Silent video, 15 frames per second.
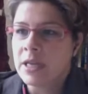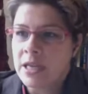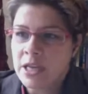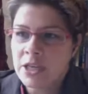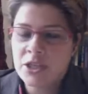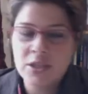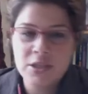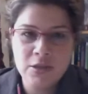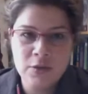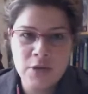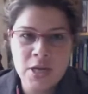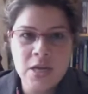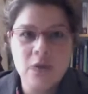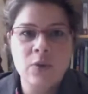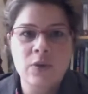each is
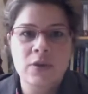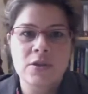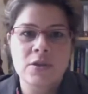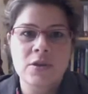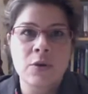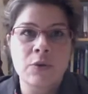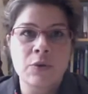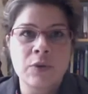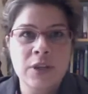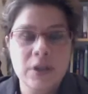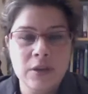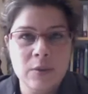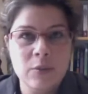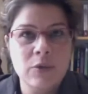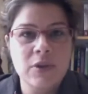unique with its own
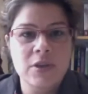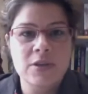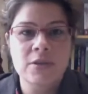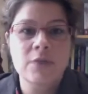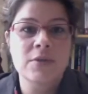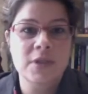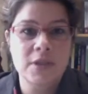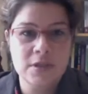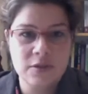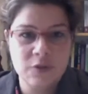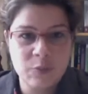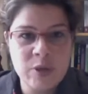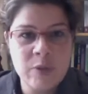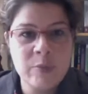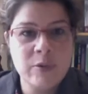rhythm, with its own sets
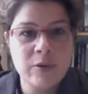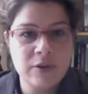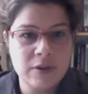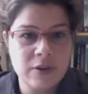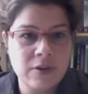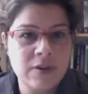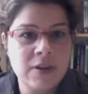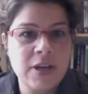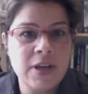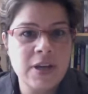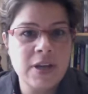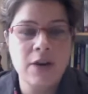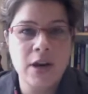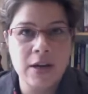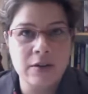of people that are
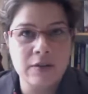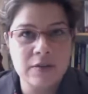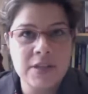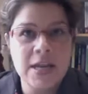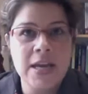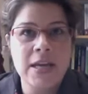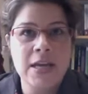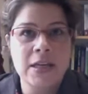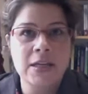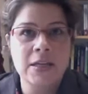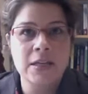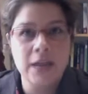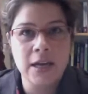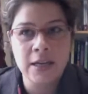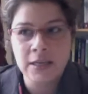there kind of day
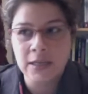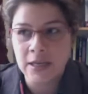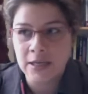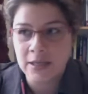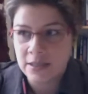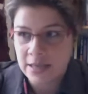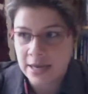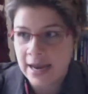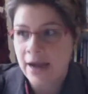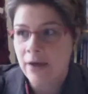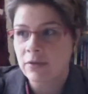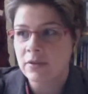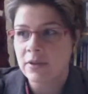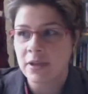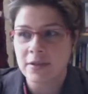in and day
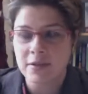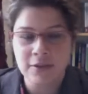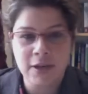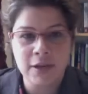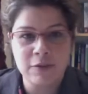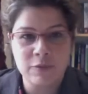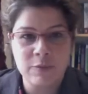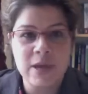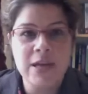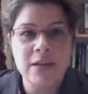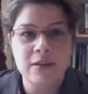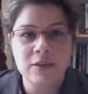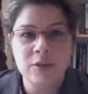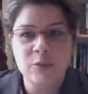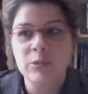out that kind of make
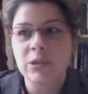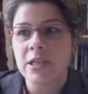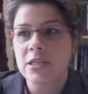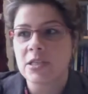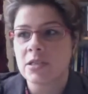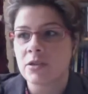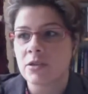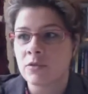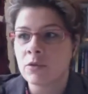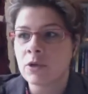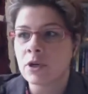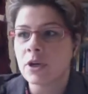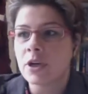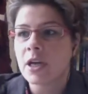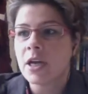it their place of
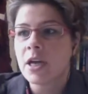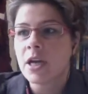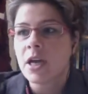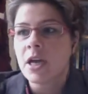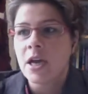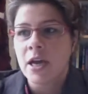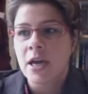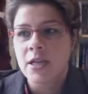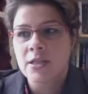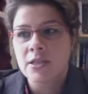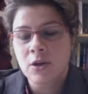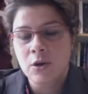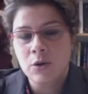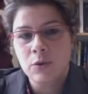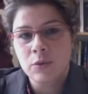work. And
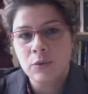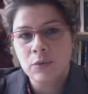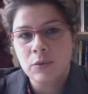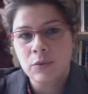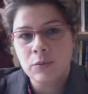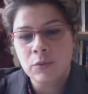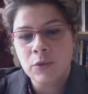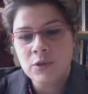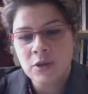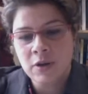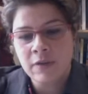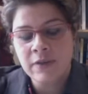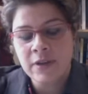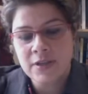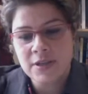so most
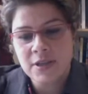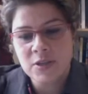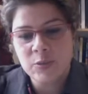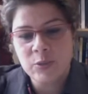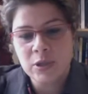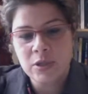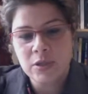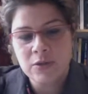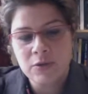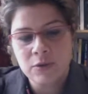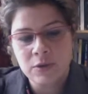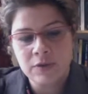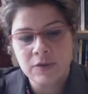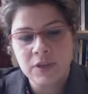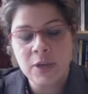obvious has been the
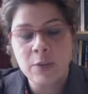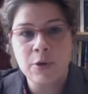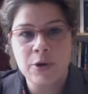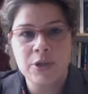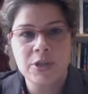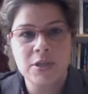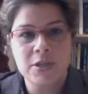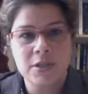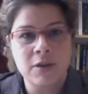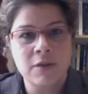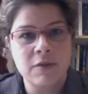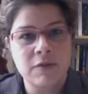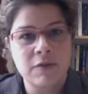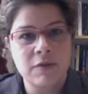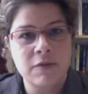sort of emergence
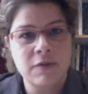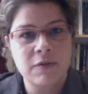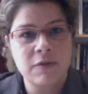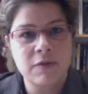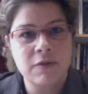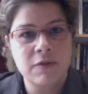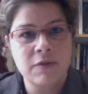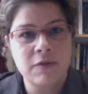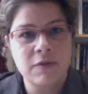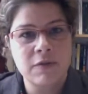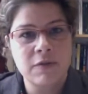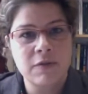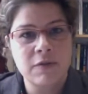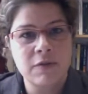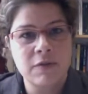of the
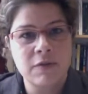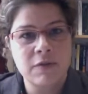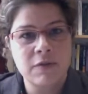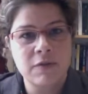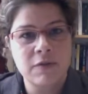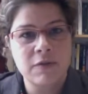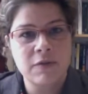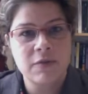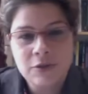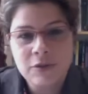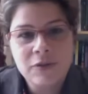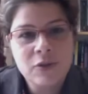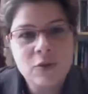transportation sector, if you